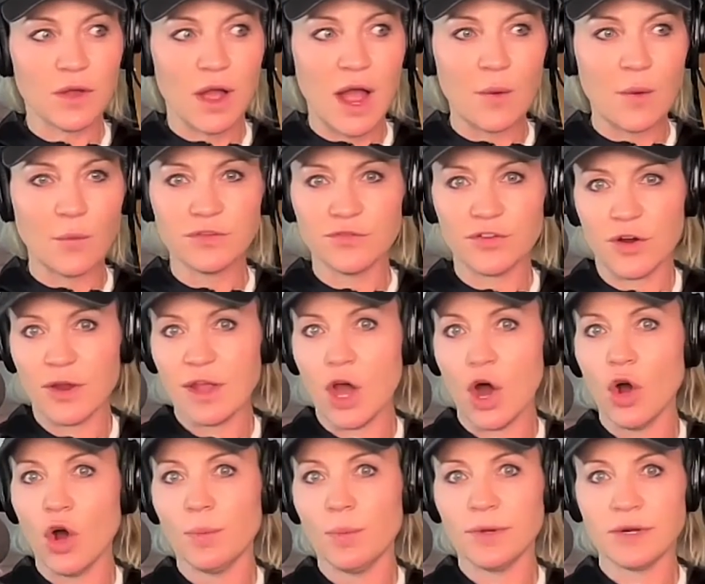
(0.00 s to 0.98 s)
I was very
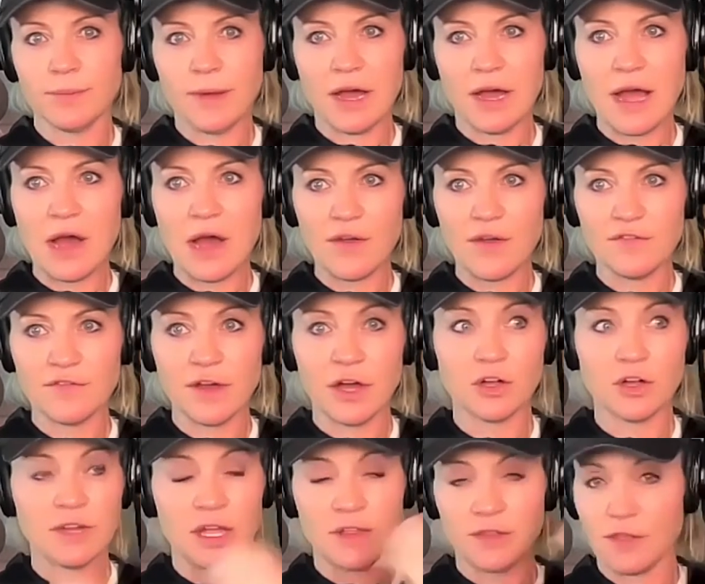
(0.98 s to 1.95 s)
open about how I
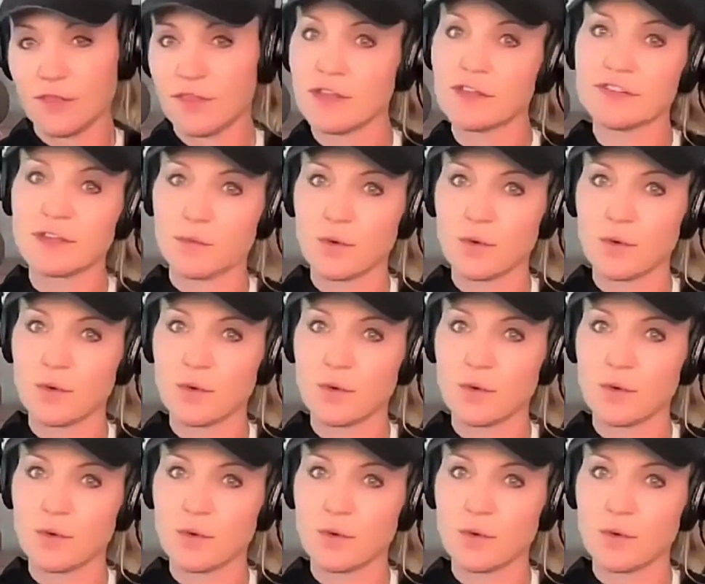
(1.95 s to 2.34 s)
felt and the things